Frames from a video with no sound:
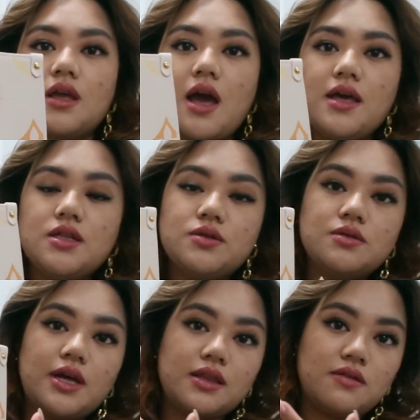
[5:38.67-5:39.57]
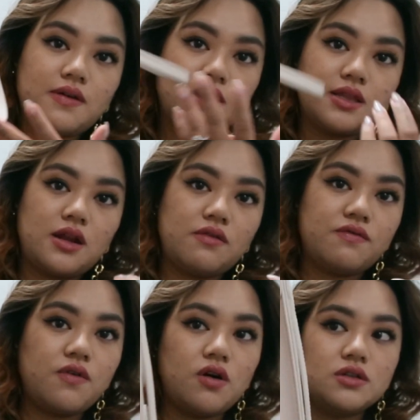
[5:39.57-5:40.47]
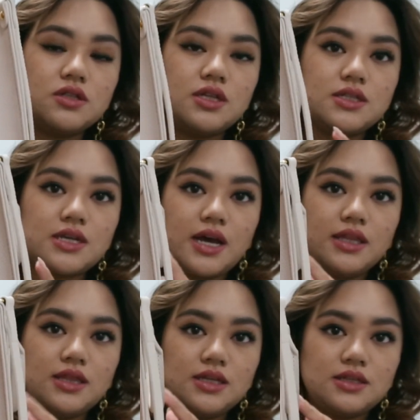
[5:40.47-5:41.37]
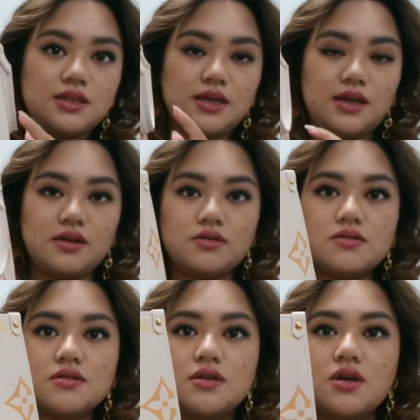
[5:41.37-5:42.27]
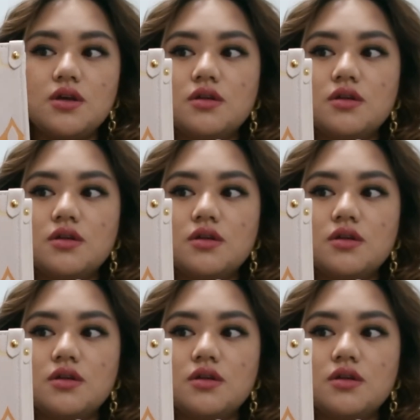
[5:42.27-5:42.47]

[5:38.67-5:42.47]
I do like the fact that it falls to the side, the handles,